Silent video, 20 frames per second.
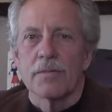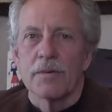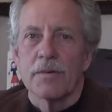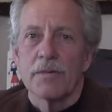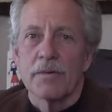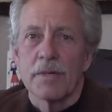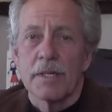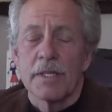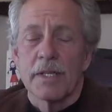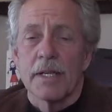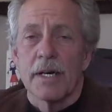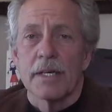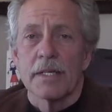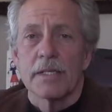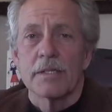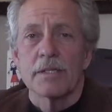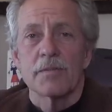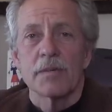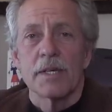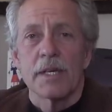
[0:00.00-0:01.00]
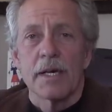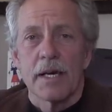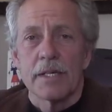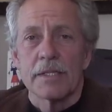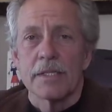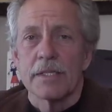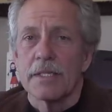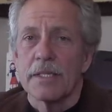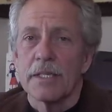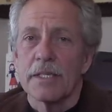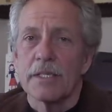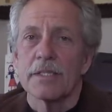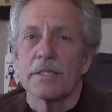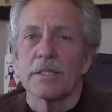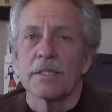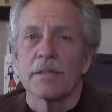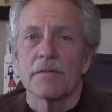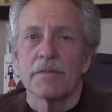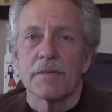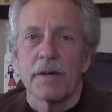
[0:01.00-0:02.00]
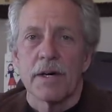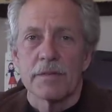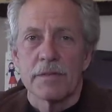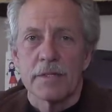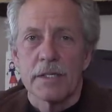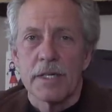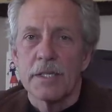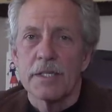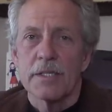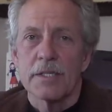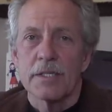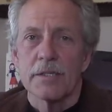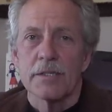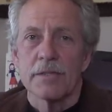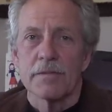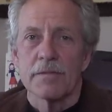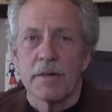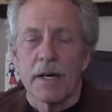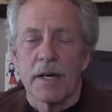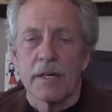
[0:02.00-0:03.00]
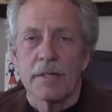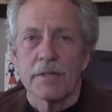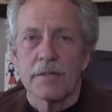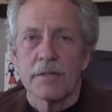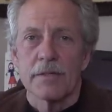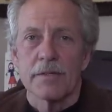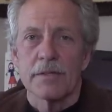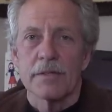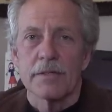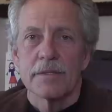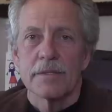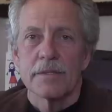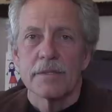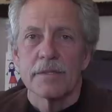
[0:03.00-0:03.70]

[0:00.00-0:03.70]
we realized we had to teach the foundational values